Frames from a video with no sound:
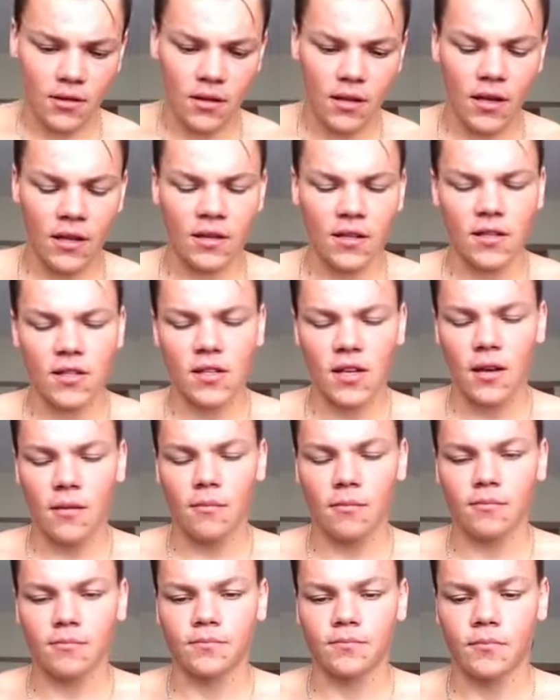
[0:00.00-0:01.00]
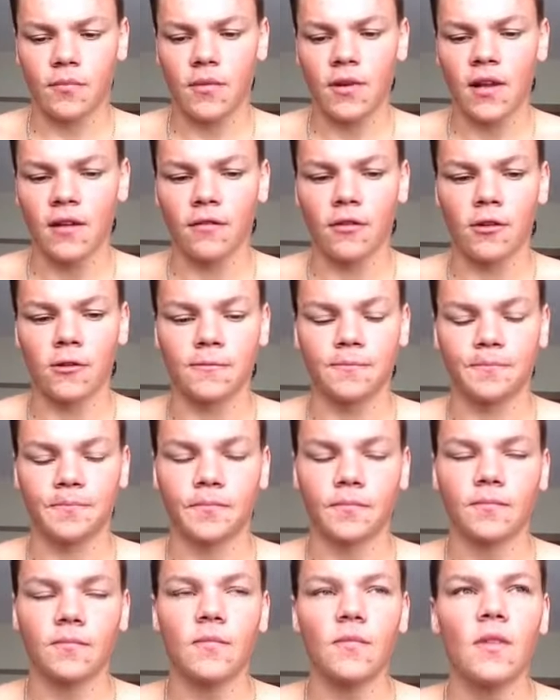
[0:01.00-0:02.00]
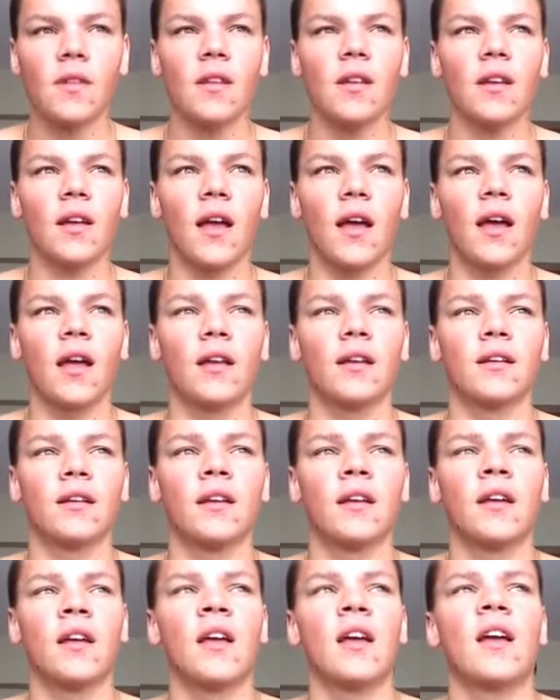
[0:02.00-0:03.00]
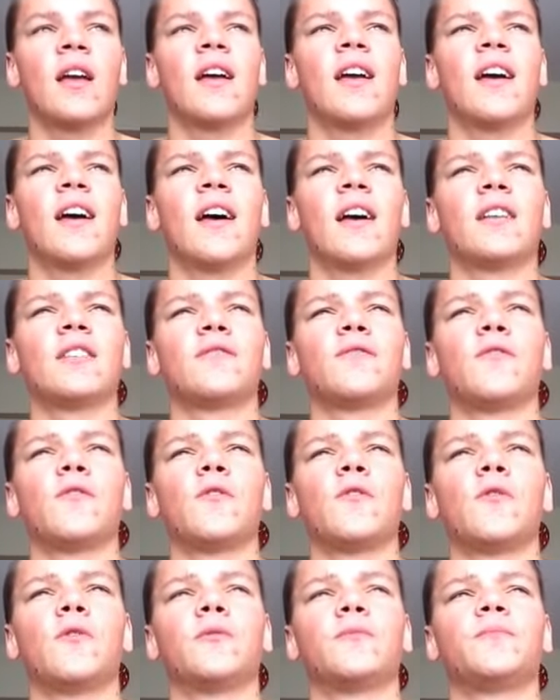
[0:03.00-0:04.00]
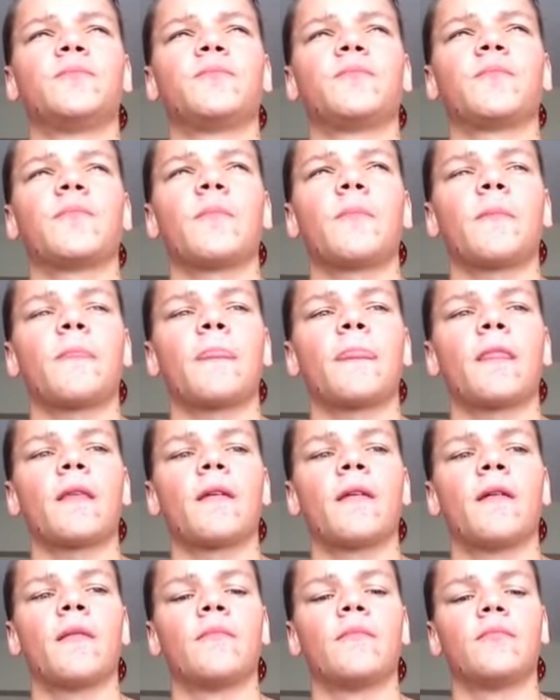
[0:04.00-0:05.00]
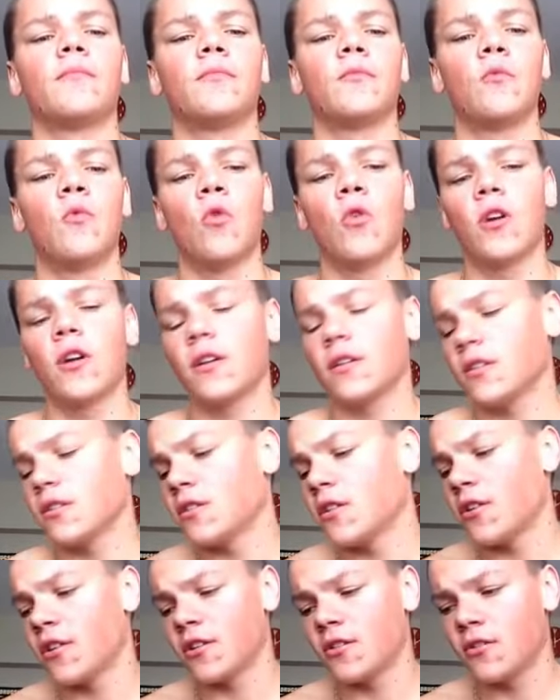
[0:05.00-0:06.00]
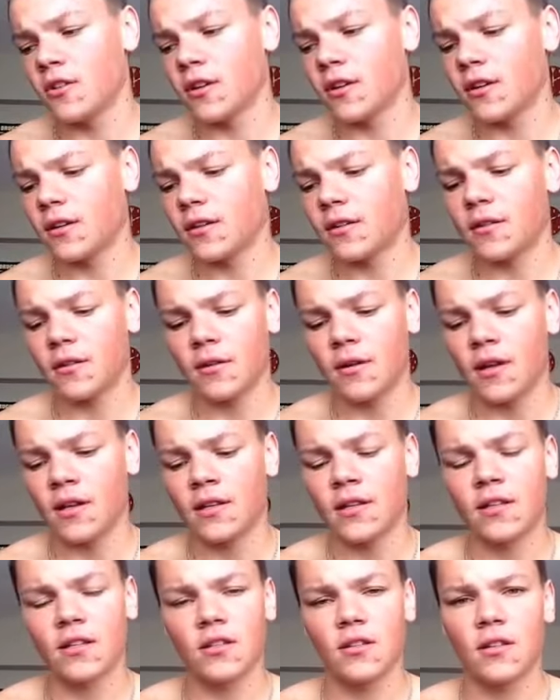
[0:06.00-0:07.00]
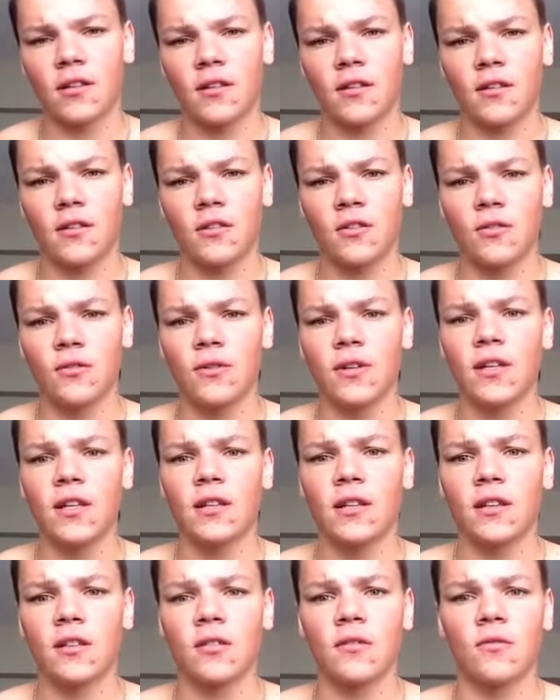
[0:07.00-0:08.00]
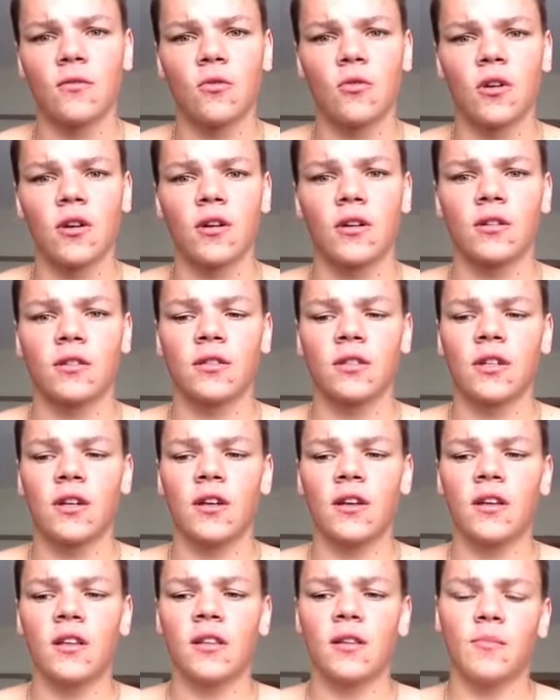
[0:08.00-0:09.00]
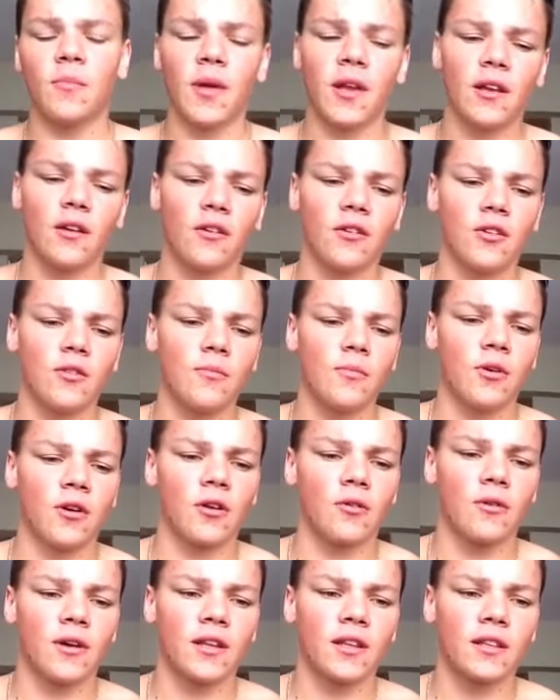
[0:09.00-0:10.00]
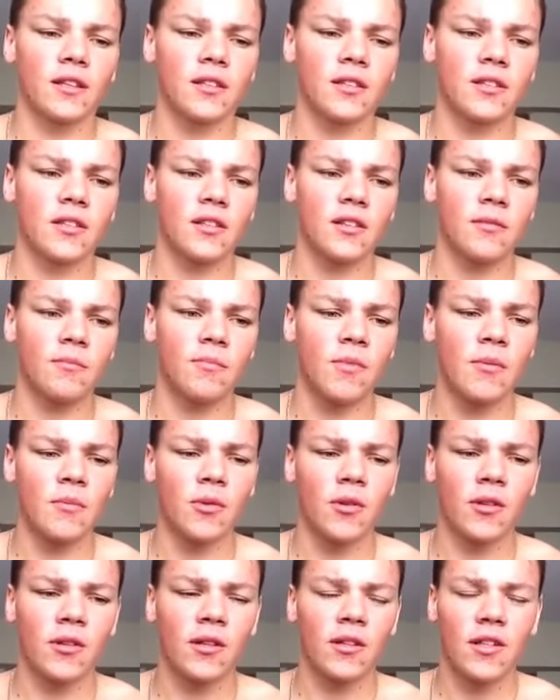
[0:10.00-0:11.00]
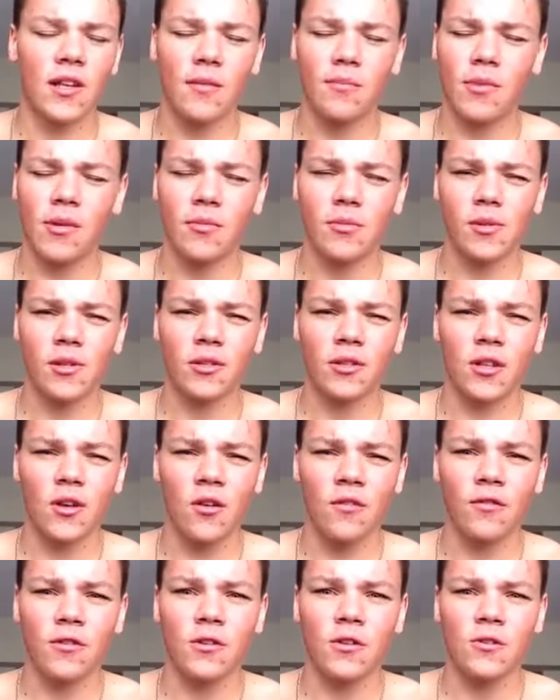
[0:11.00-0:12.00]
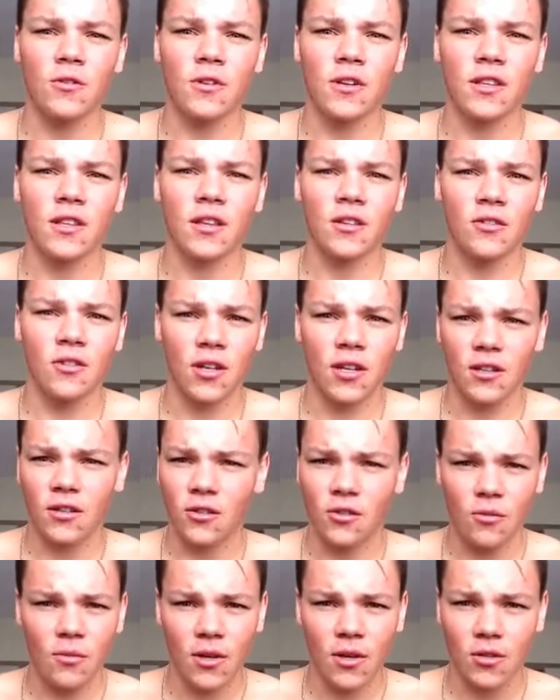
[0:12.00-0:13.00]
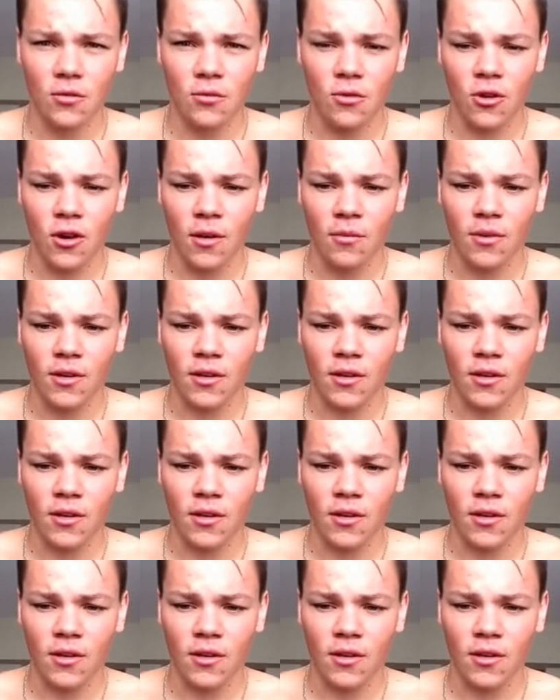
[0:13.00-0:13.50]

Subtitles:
at the same level. And as for water, you got to drink at least 2 liters of water, depending on your body weight. Some people overdo it. They drink too much water.